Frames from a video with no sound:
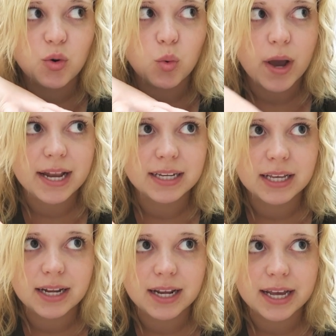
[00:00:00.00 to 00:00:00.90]
when
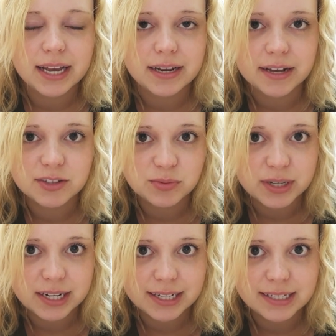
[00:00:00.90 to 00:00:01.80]
can I announce
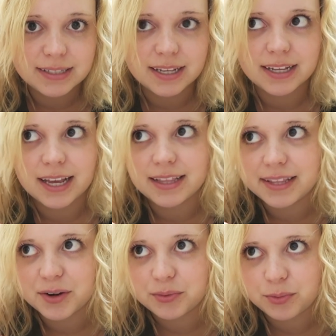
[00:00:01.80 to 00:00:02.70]
what it is? And
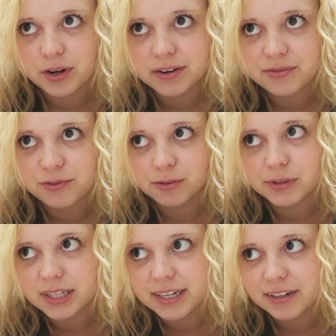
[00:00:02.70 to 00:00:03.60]
they don't want a
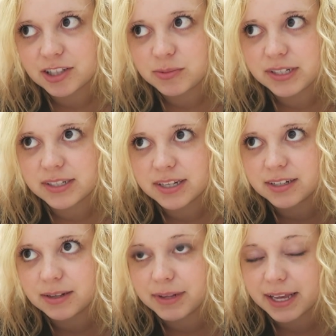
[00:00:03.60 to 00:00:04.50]
formal announcement
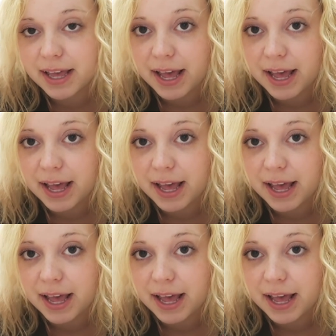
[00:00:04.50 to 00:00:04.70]
till I'm like